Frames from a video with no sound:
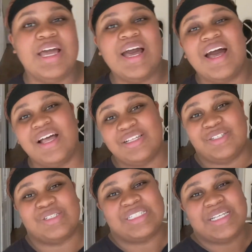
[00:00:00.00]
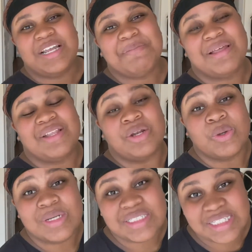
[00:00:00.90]
also, sorry about the
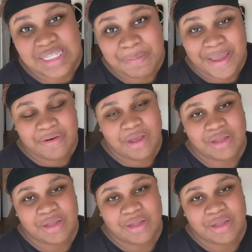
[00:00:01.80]
noises in the background.